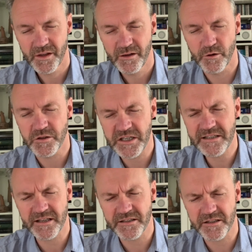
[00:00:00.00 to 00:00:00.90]
Lord
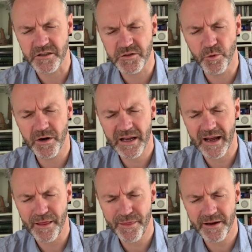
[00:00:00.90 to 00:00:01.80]
Jesus, this morning
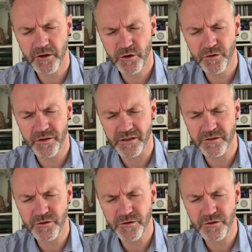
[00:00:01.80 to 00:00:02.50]
I thank you that